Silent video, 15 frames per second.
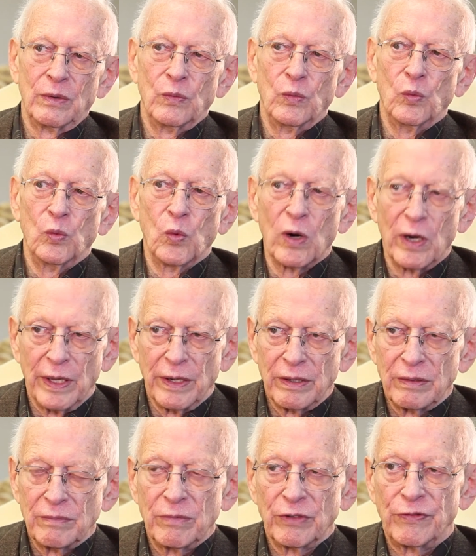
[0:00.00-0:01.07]
one
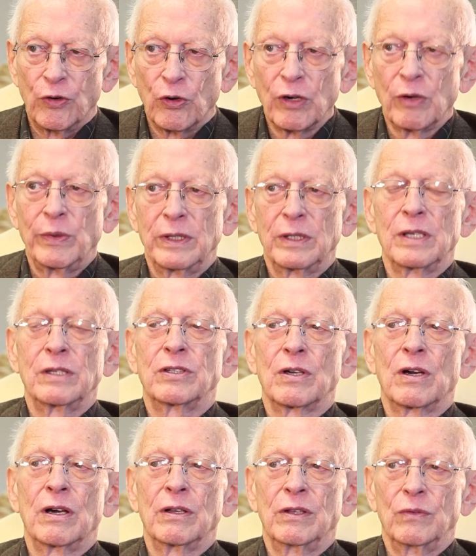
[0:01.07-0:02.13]
before we had
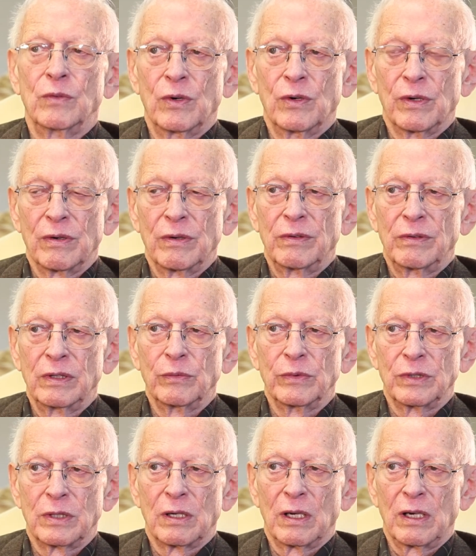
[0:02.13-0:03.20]
started the war. It
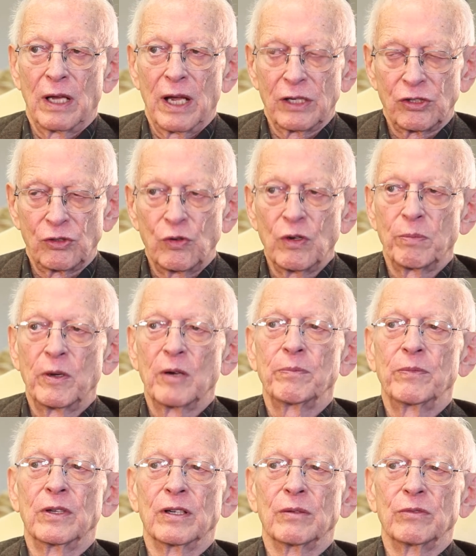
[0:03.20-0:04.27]
was our last trip up
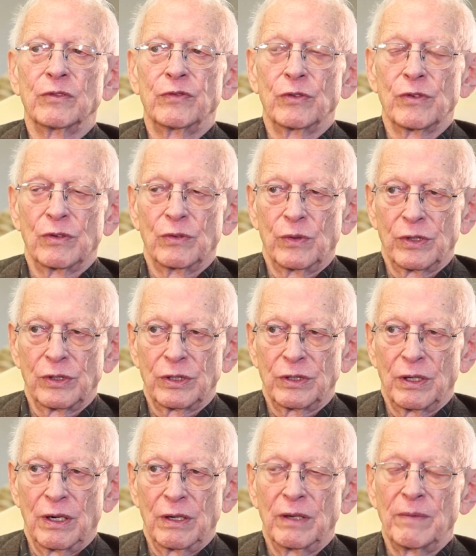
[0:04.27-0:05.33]
there before the war
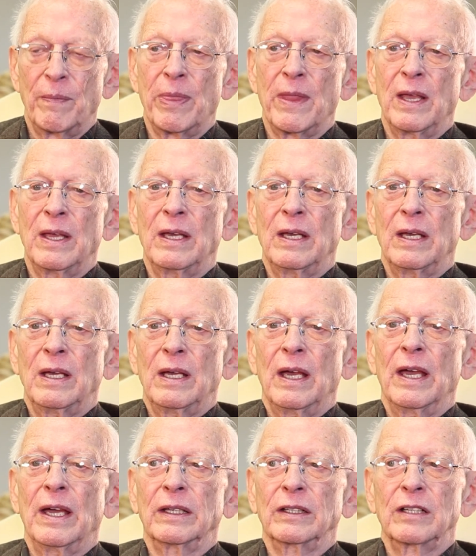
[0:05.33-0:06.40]
started.
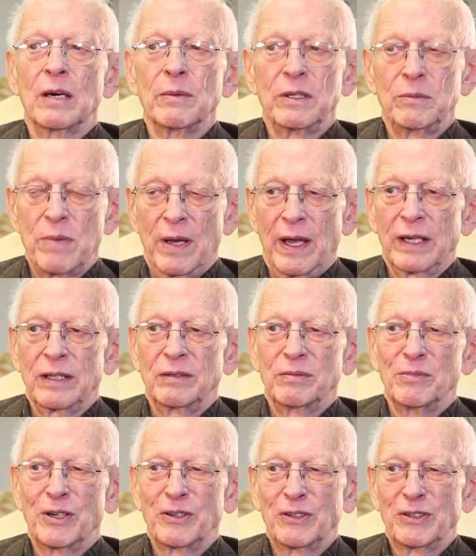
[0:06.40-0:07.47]
And coming back,
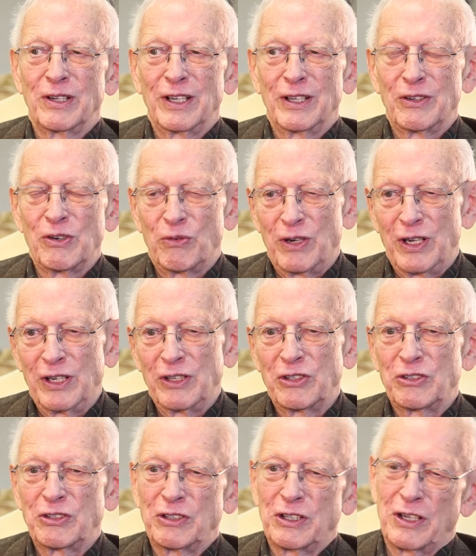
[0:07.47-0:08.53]
Mother had
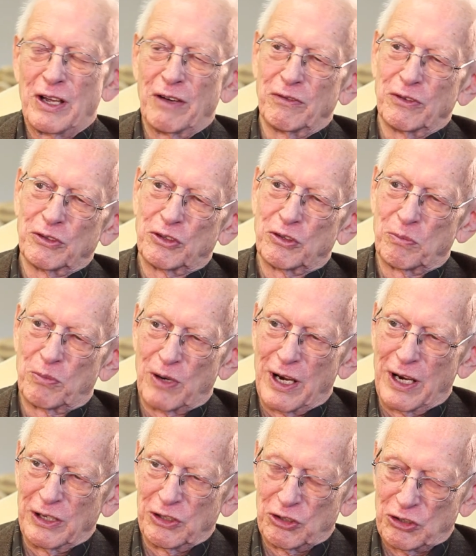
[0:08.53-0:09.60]
arranged to have a
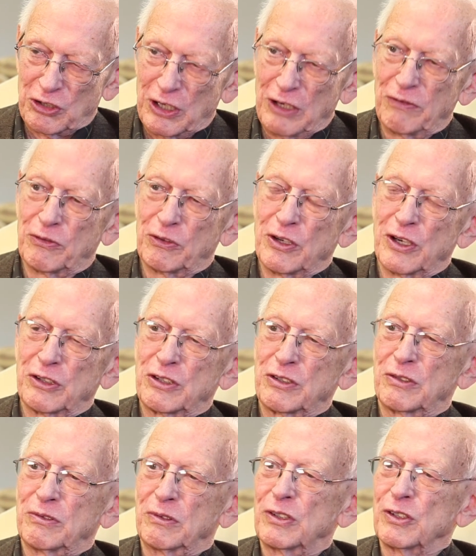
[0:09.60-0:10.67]
surprise stay for
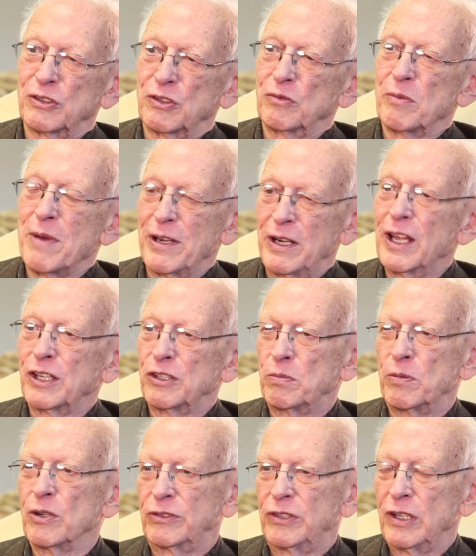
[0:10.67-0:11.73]
us because my dad's
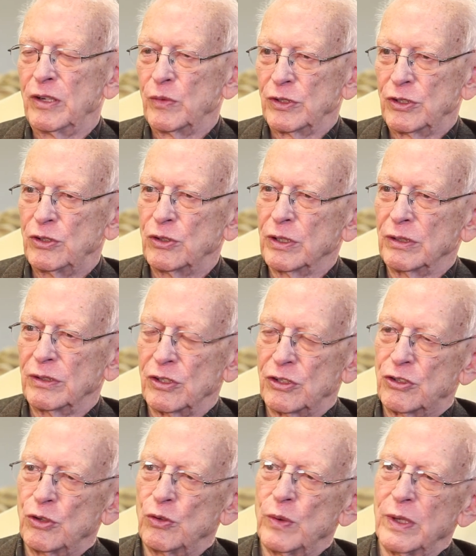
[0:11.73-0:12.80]
birthday was during this
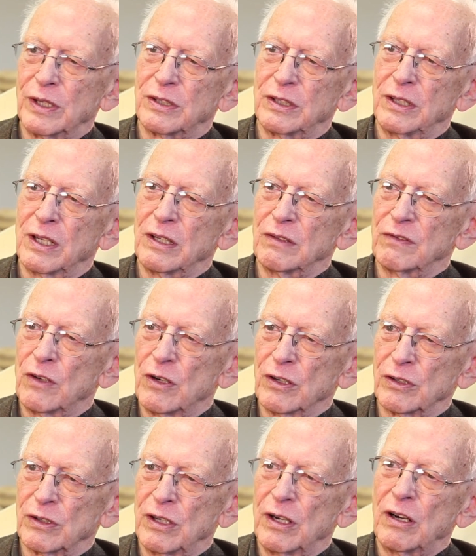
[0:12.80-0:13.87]
two weeks, the end of
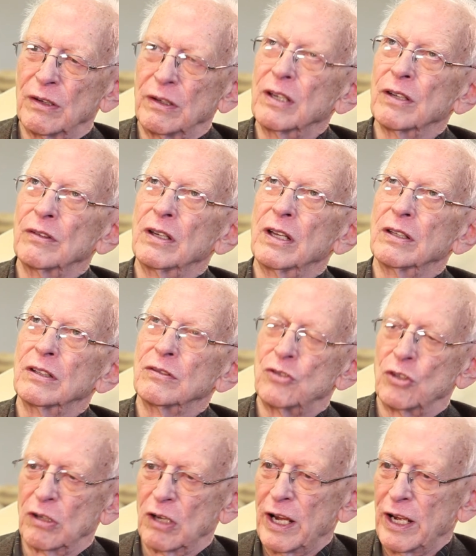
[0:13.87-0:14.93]
August, uh, end of
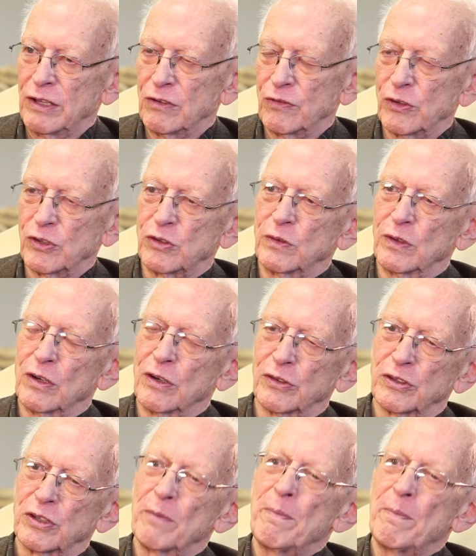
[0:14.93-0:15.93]
July and the first of August,